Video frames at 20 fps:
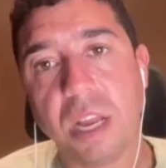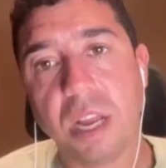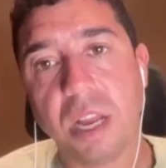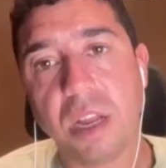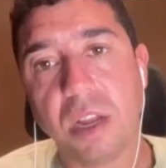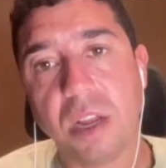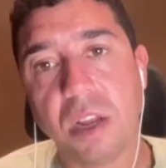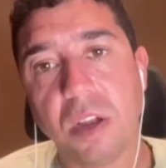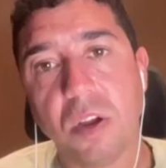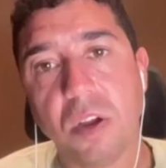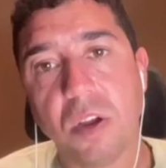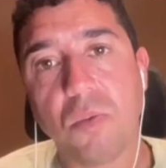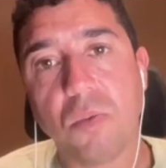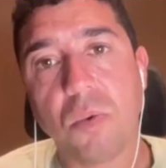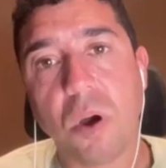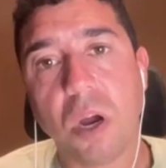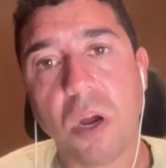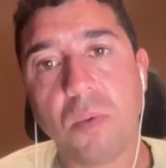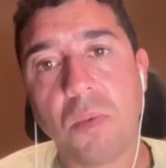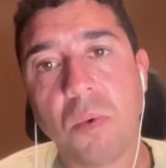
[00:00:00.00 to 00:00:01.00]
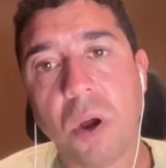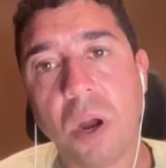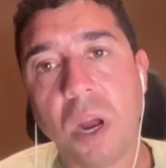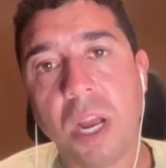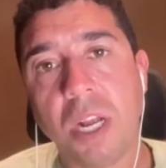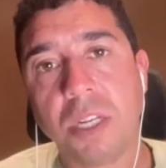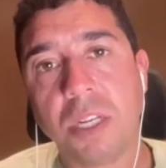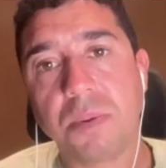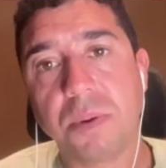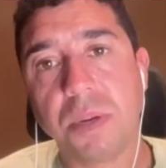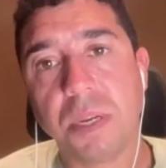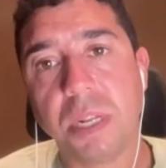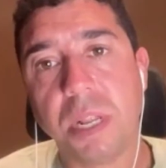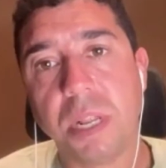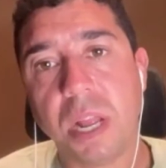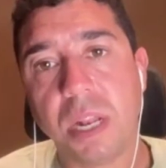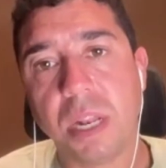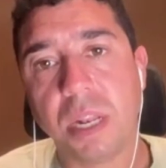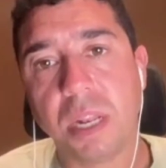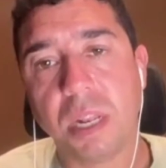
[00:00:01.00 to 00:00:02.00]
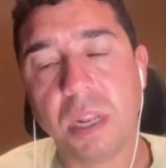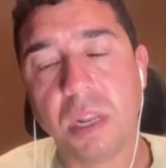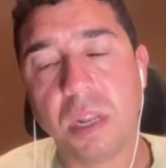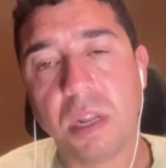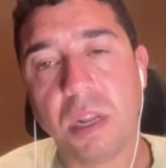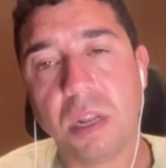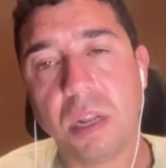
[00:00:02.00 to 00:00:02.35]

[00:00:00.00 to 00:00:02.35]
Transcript: Yeah. What age were you then?